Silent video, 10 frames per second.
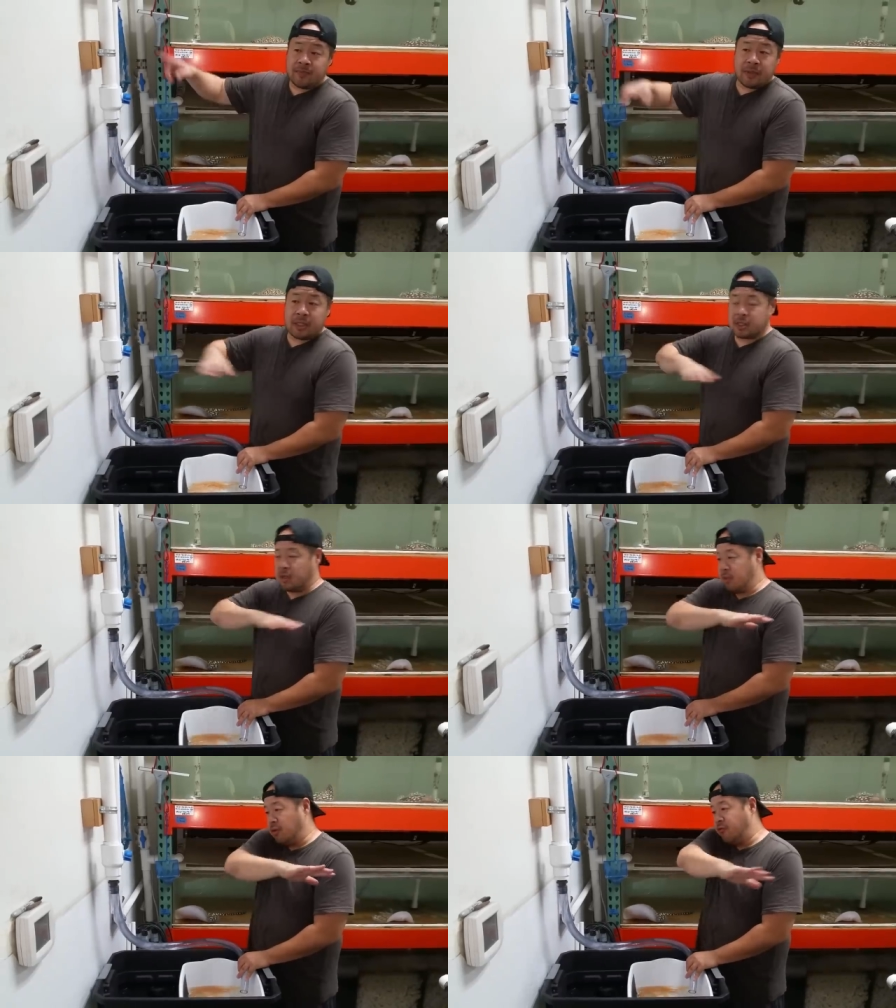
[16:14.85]
it's going
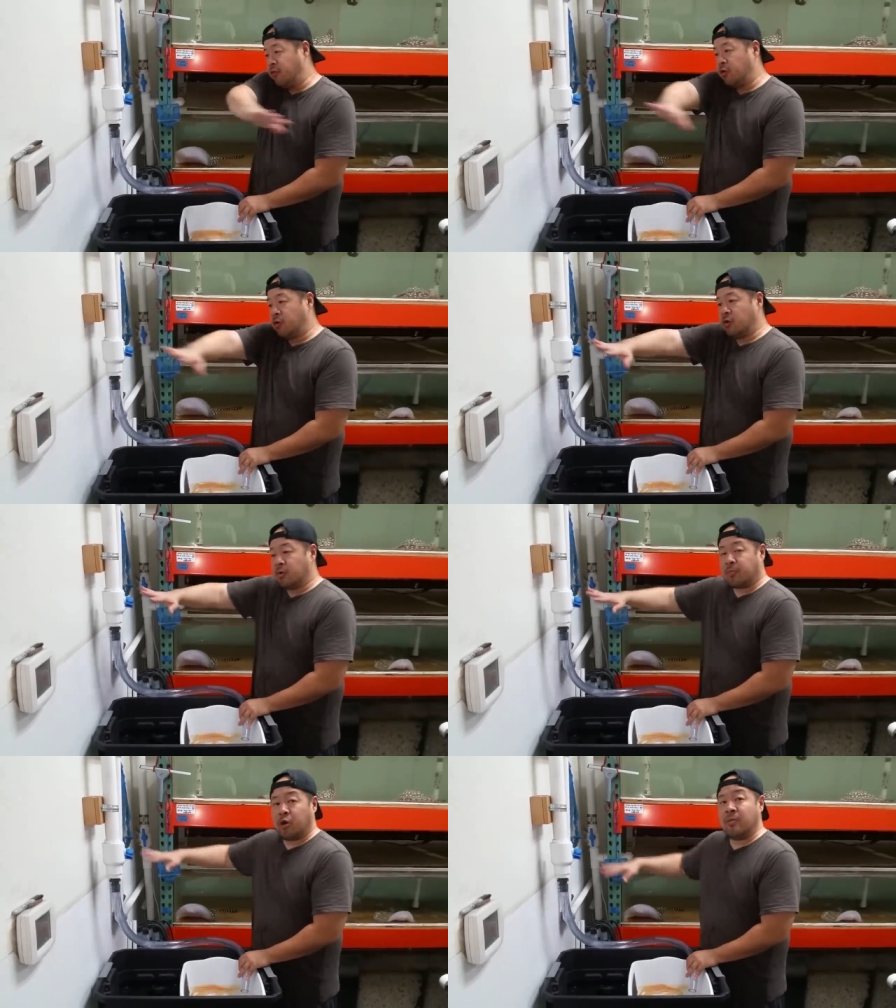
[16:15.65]
to be a full
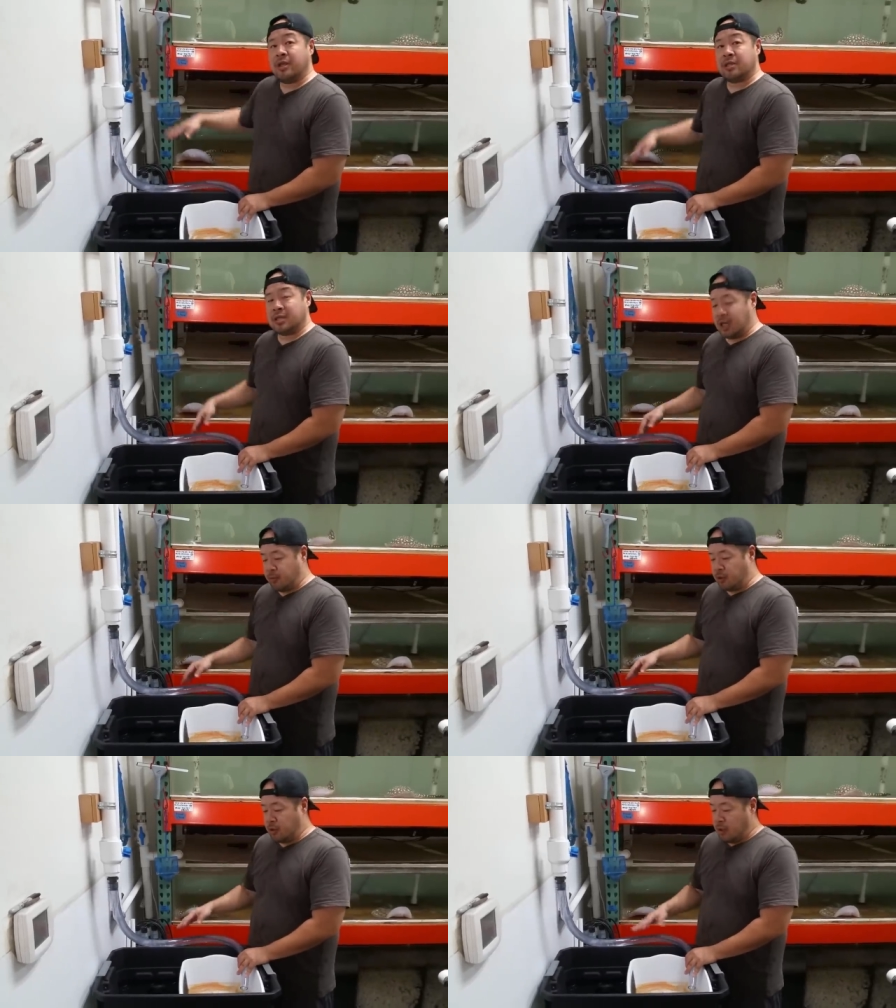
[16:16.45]
permanent
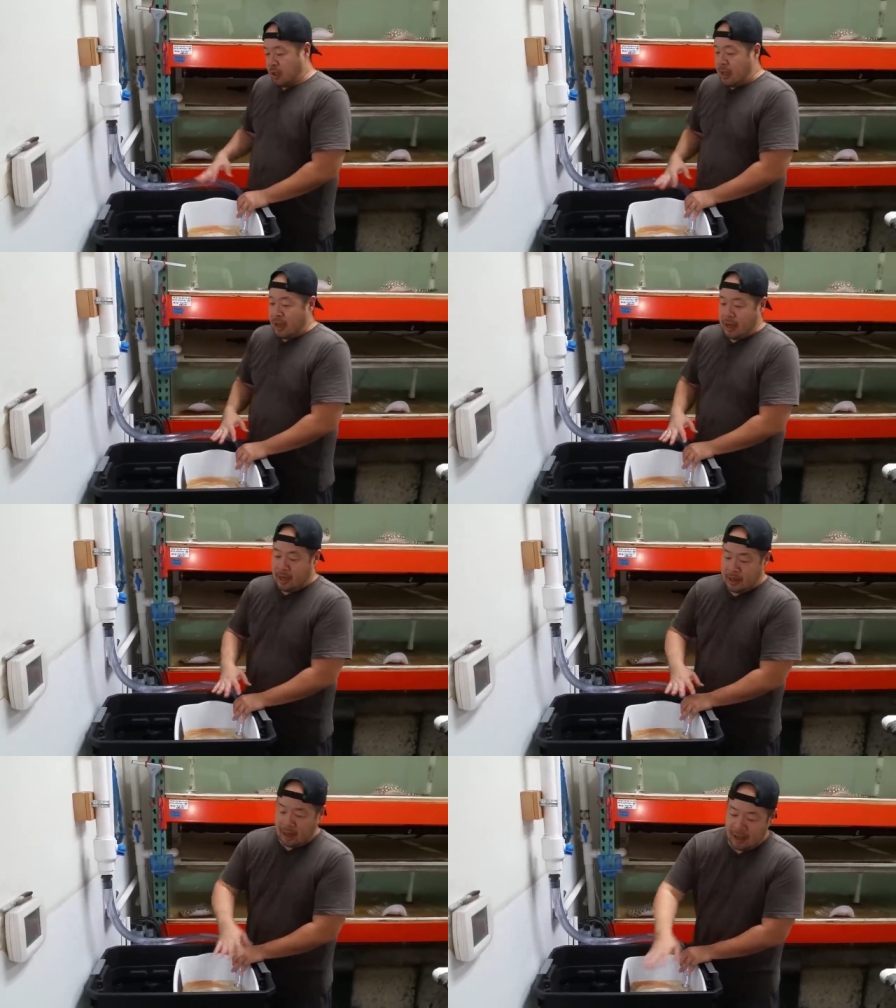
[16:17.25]
table
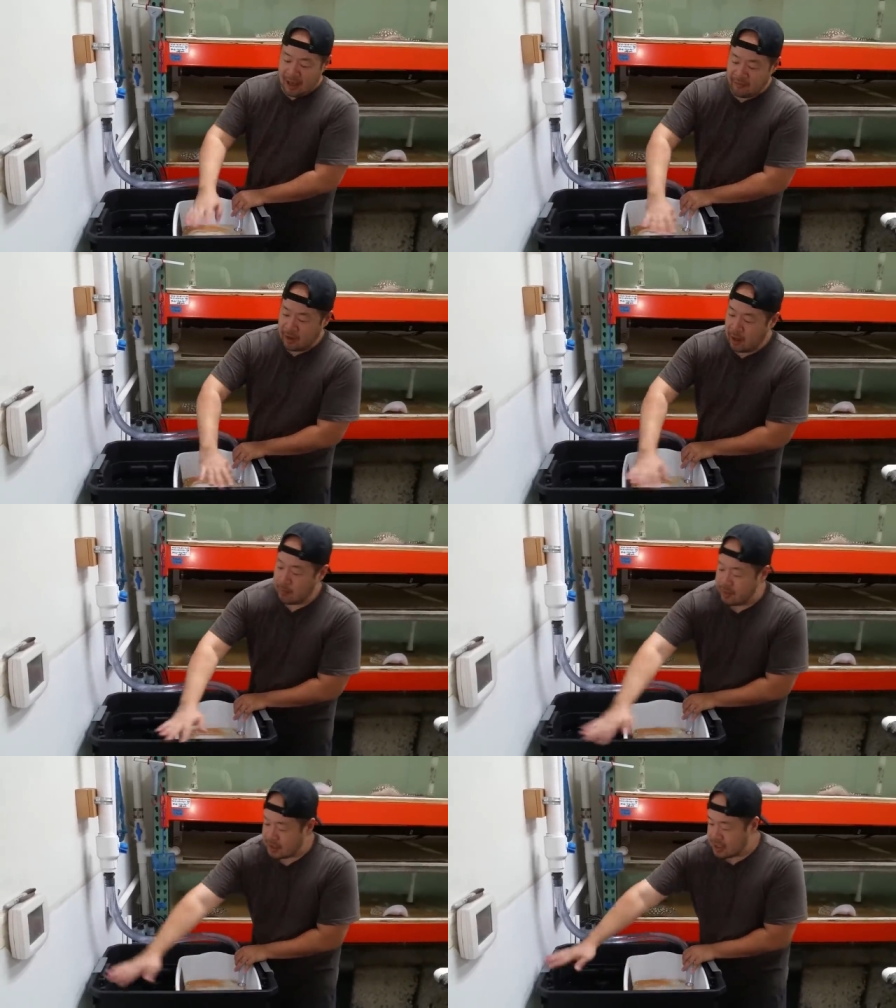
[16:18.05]
and I'll have a, a
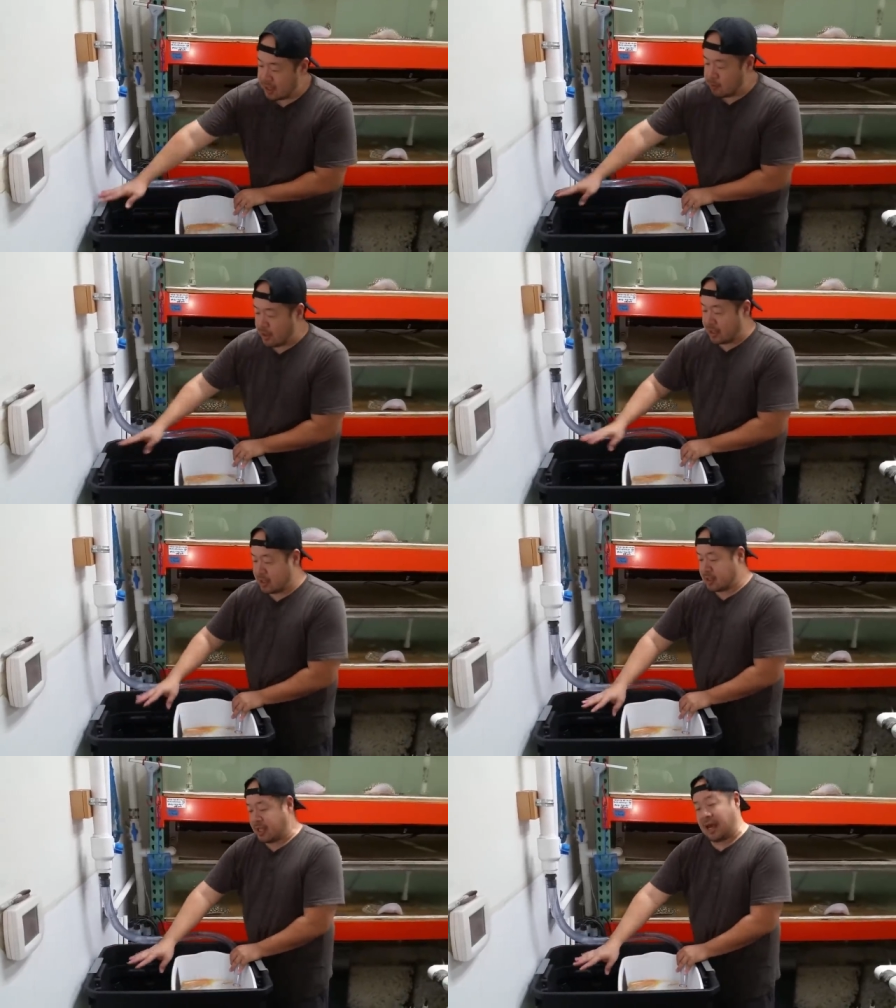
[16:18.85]
big table like
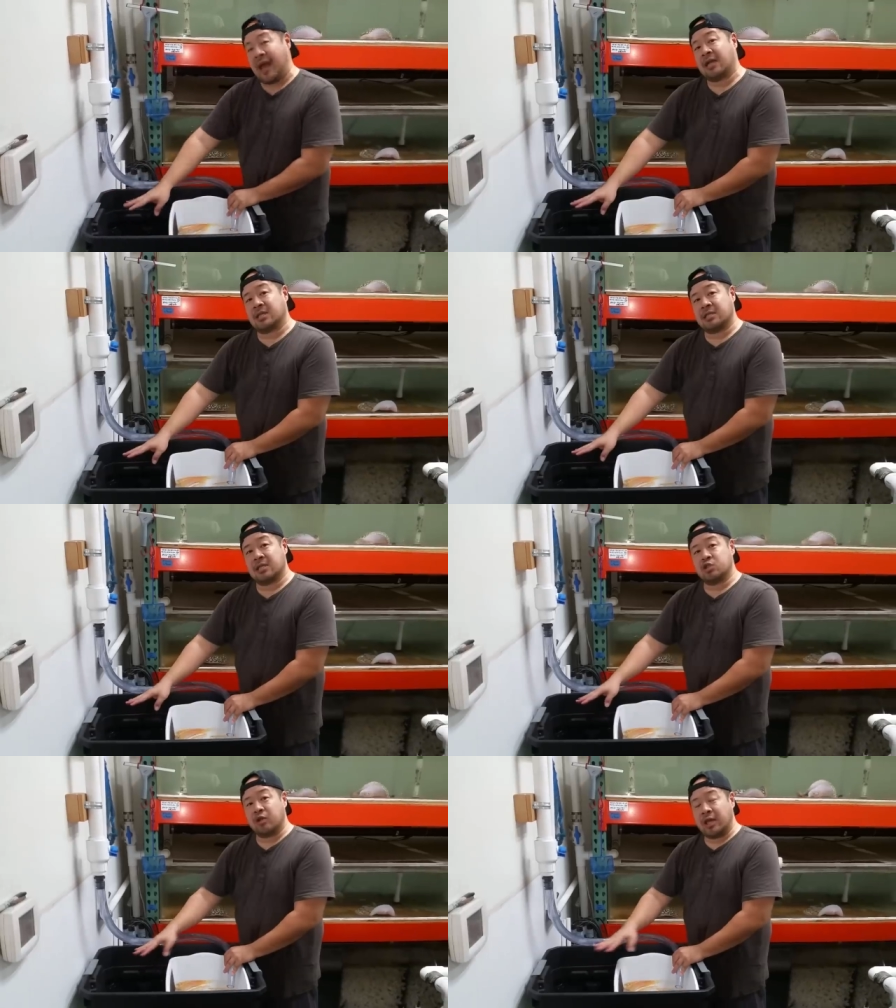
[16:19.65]
this that acts as a
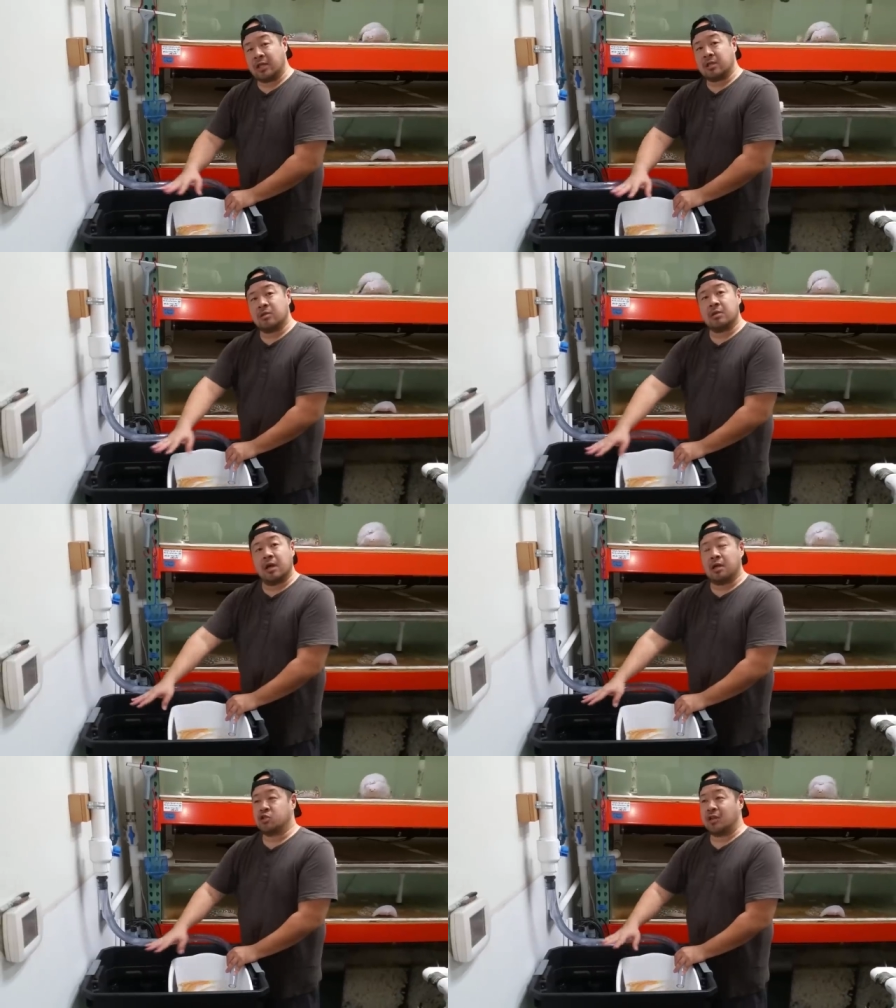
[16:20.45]
drain,
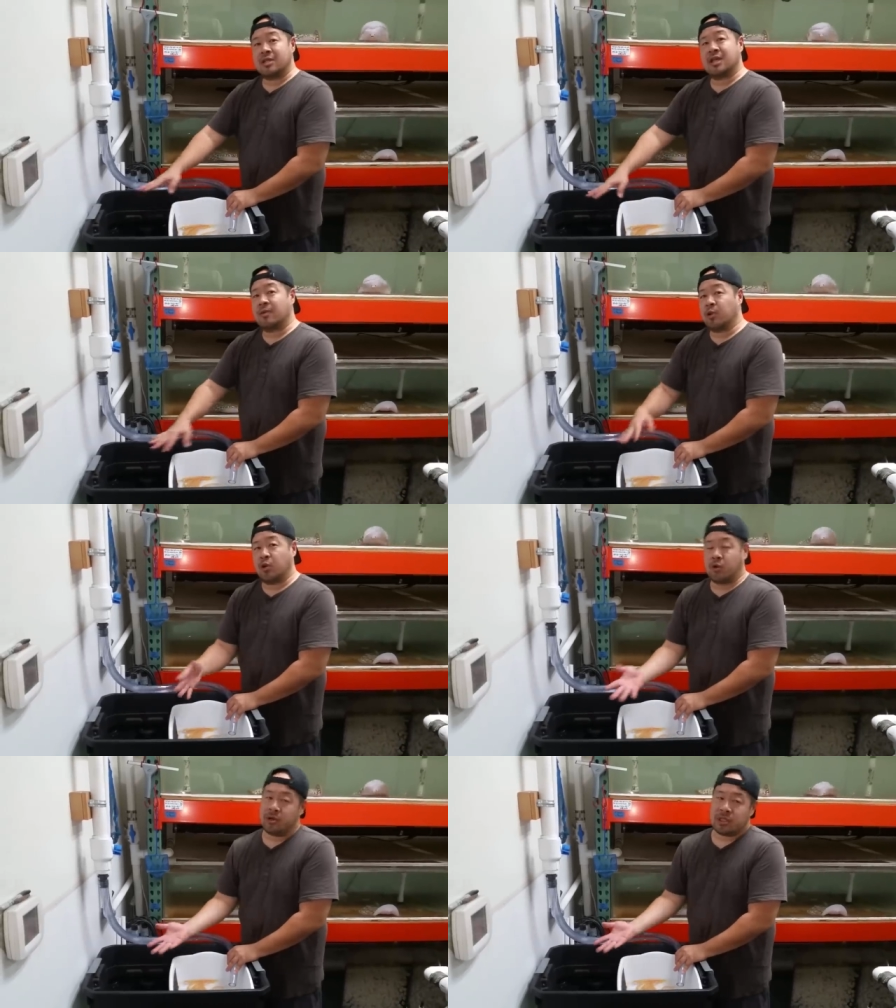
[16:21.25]
uh, drain table
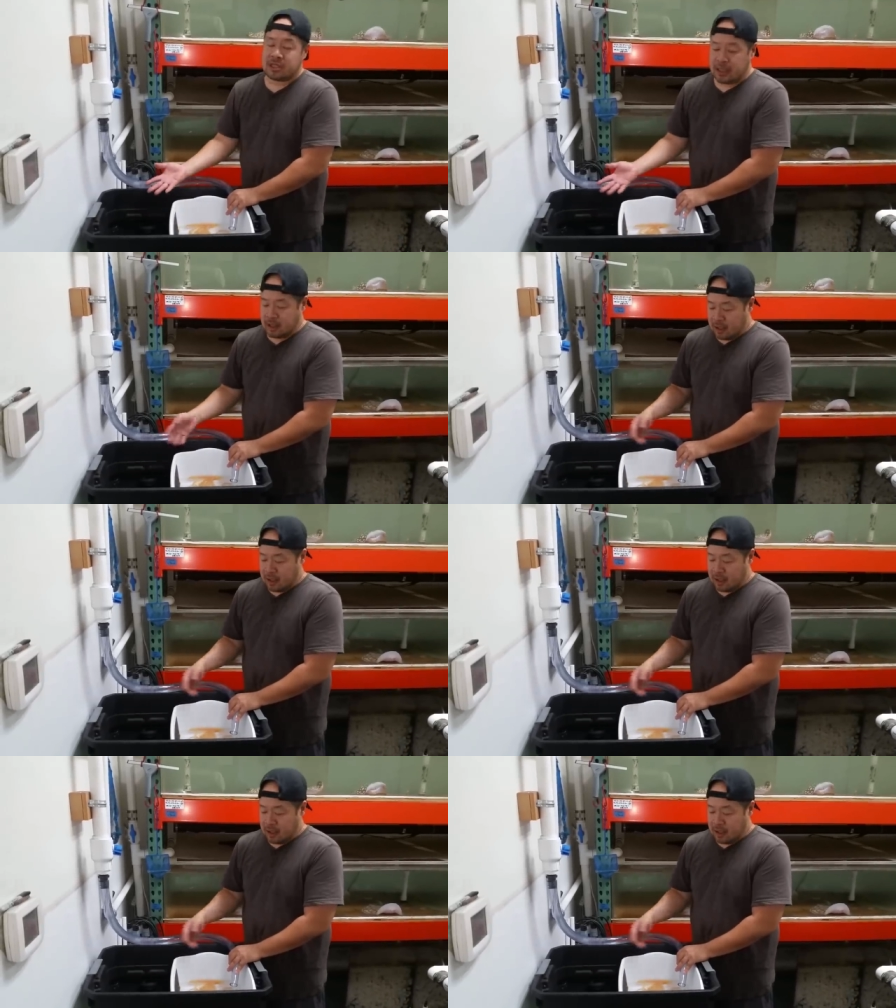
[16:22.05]
or a sink